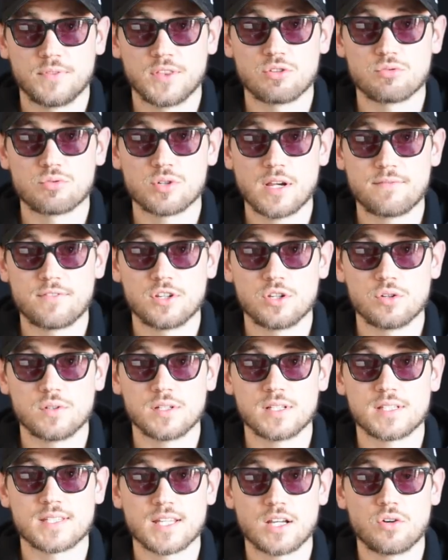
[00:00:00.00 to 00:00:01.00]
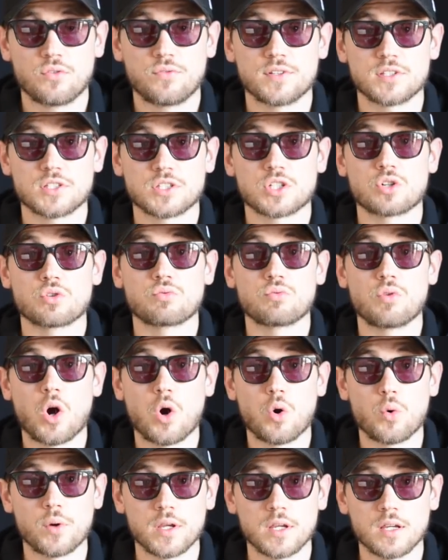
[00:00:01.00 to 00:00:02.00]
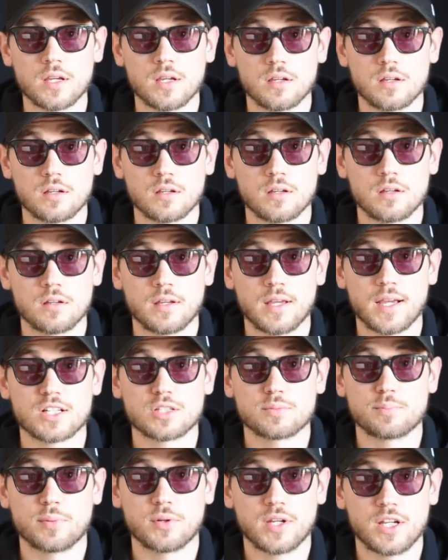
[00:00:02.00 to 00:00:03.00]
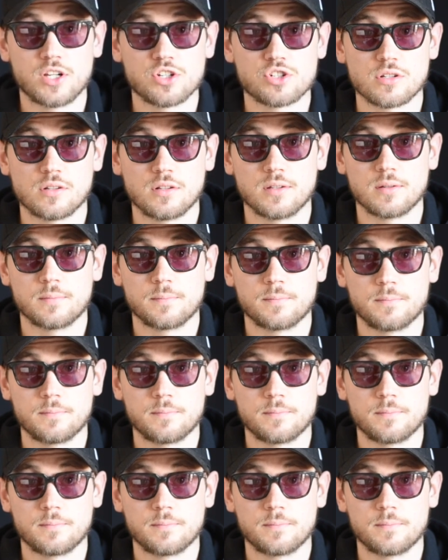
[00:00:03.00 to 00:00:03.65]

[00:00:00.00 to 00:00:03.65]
the revenue itself is growing exponentially.